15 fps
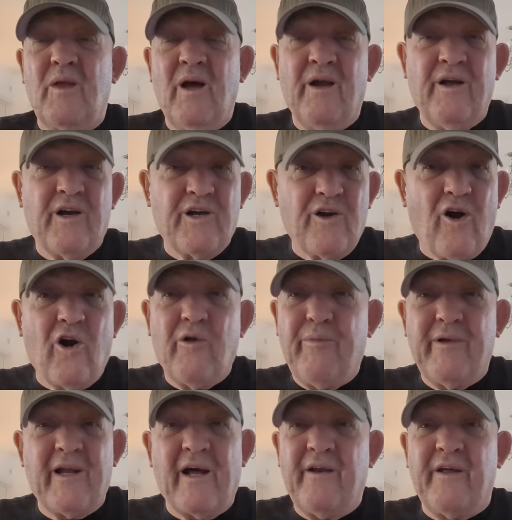And it can only
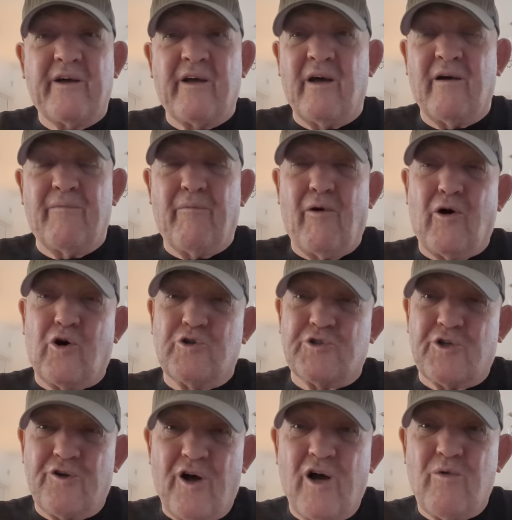be that Nicky, because
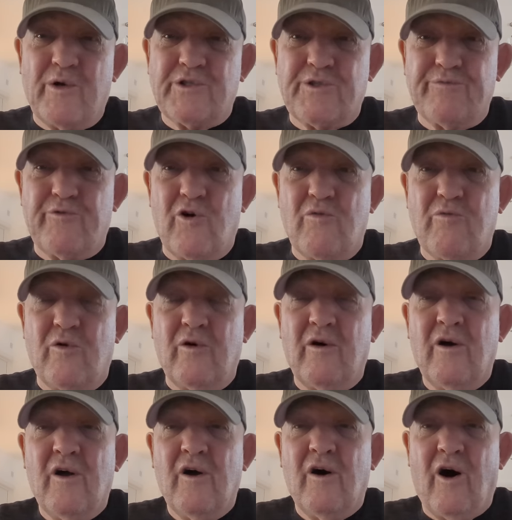I know he went to Broadmoor.
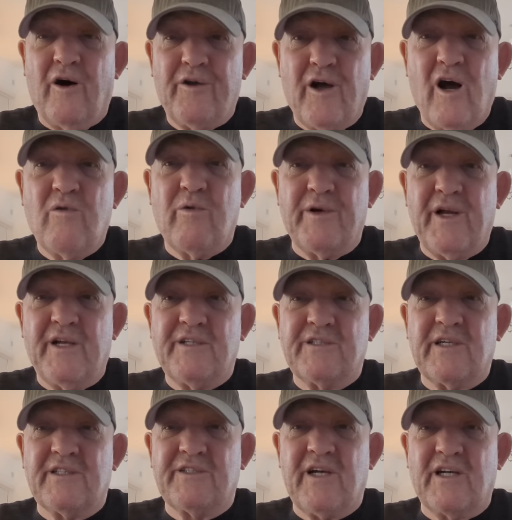I know he went there to
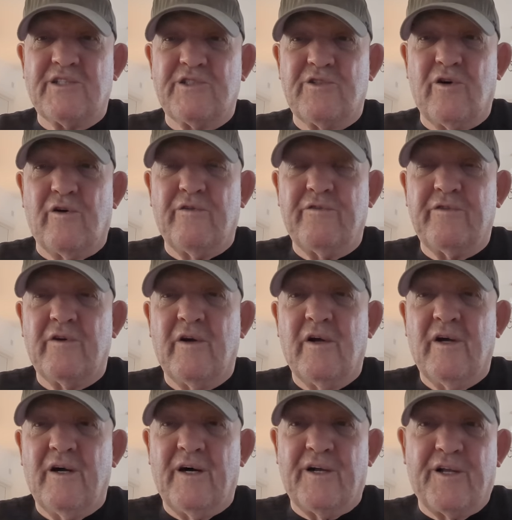get sectioned off.
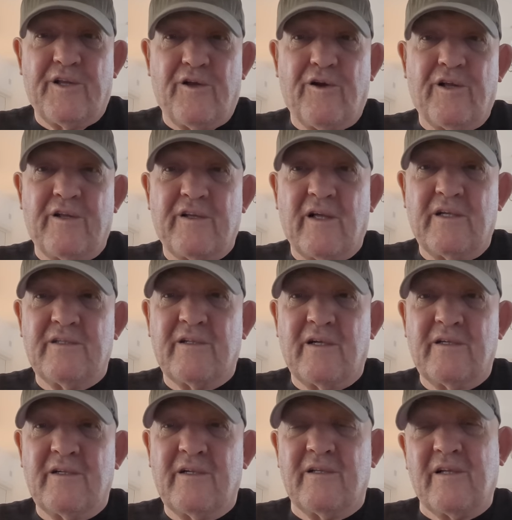And I know they, they,
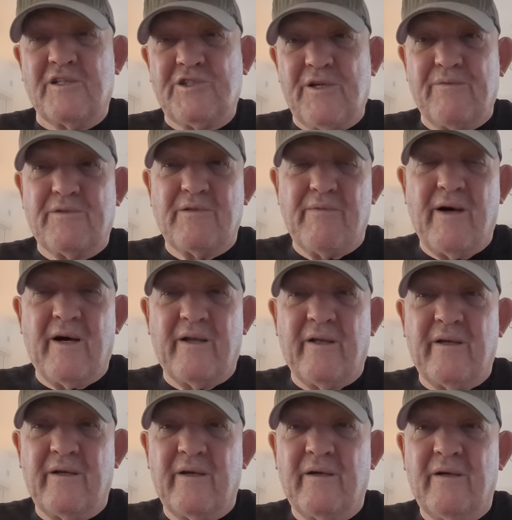they, they shipped him out there,
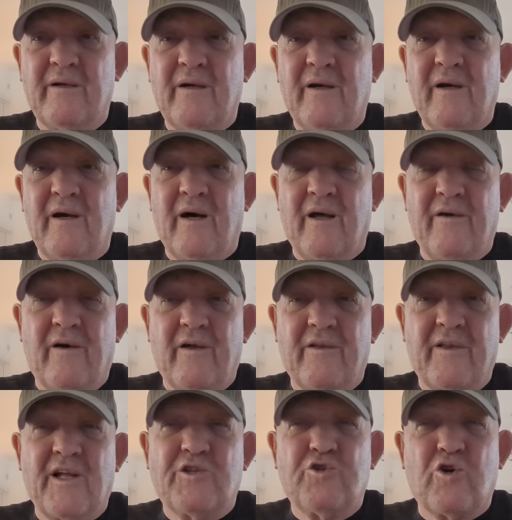yeah. Uh, uh,
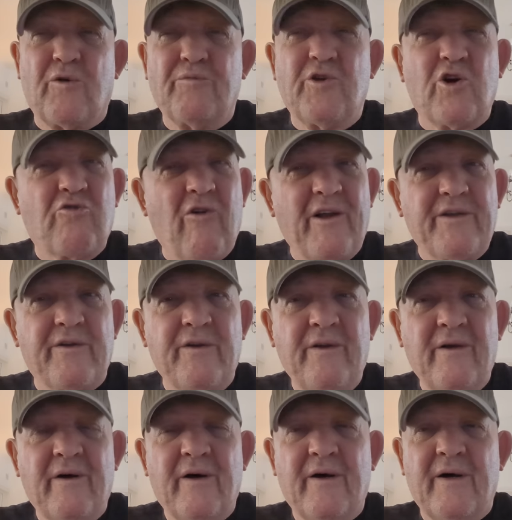they took him to
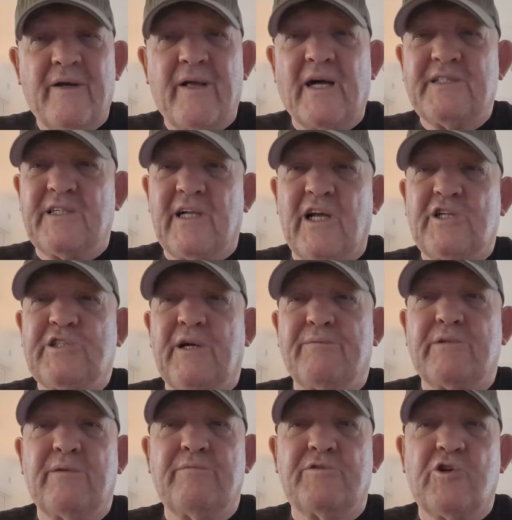Grendon. That's it, they
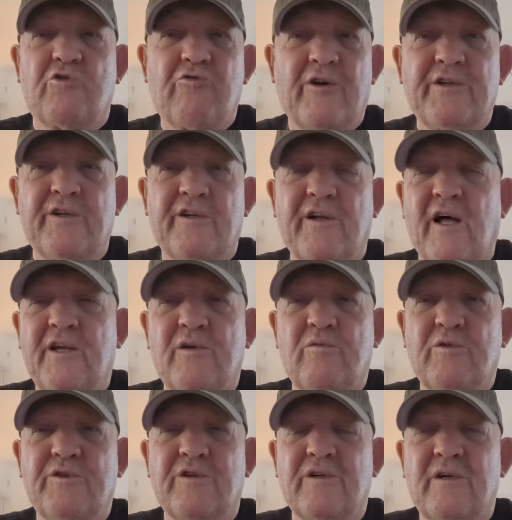shipped him to Grendon and
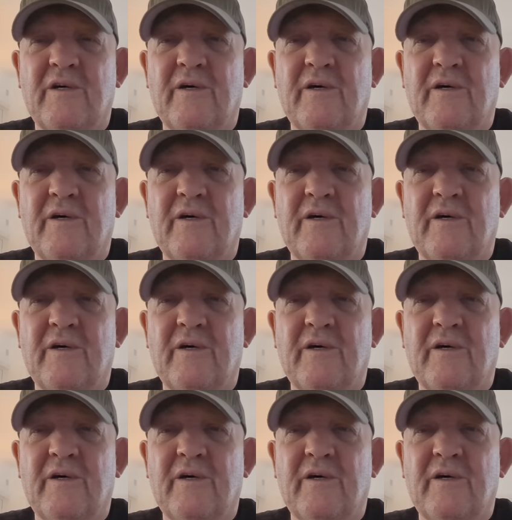Underwood.